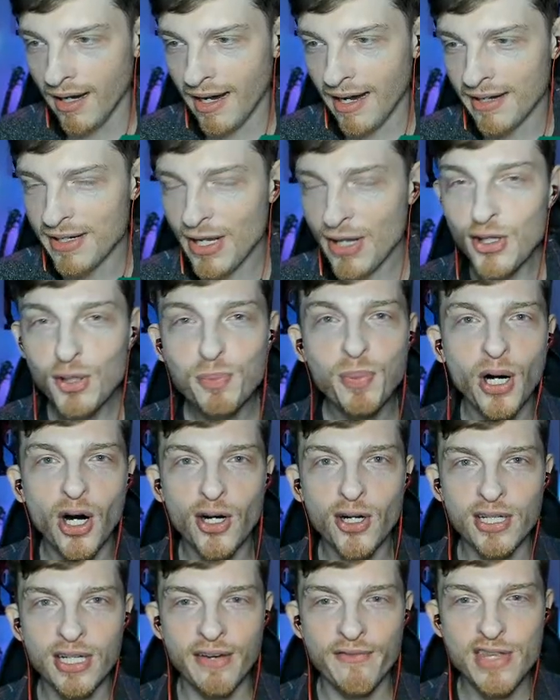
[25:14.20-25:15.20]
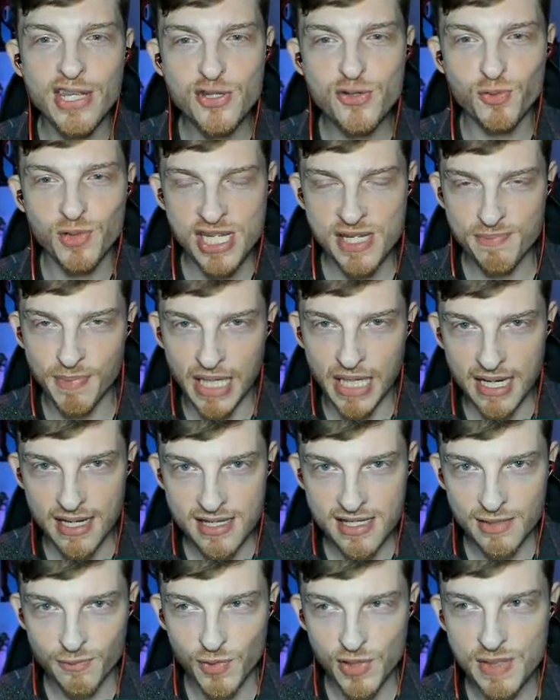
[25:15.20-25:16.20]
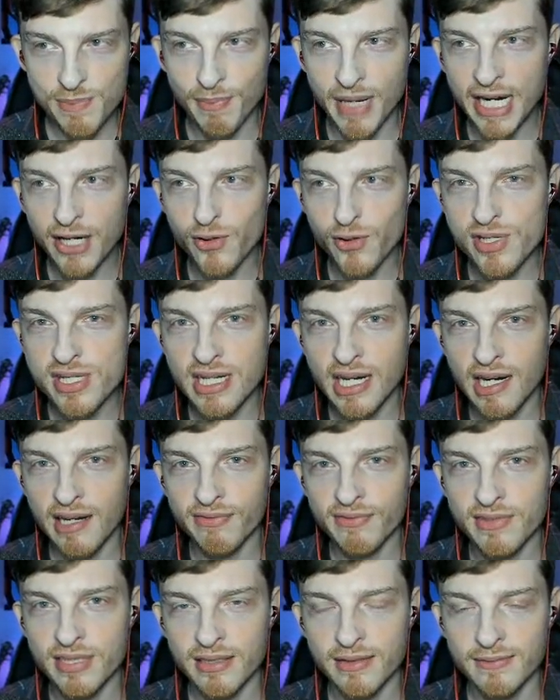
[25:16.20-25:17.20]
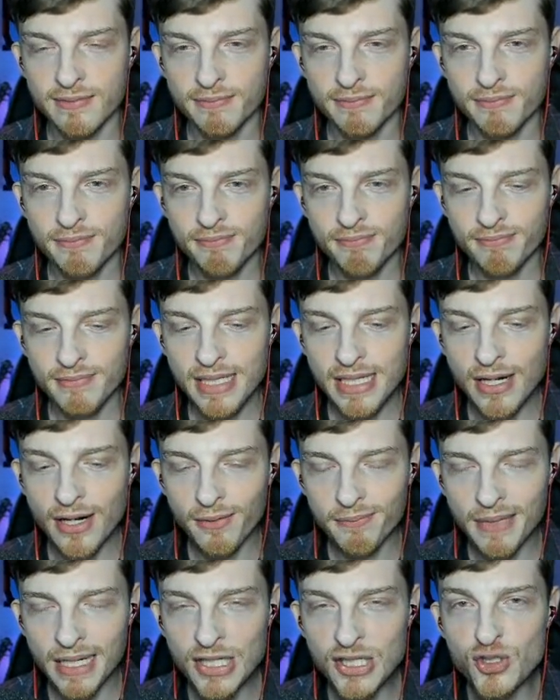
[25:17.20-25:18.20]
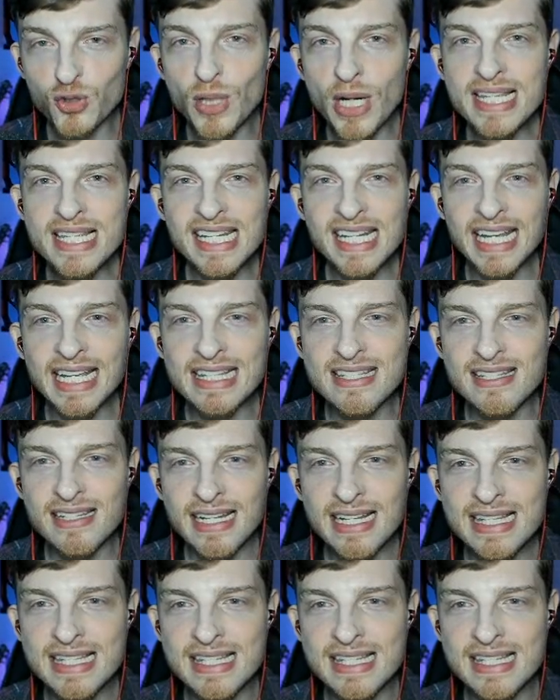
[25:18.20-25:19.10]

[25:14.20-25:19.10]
Another part of this response was Microsoft, addressing its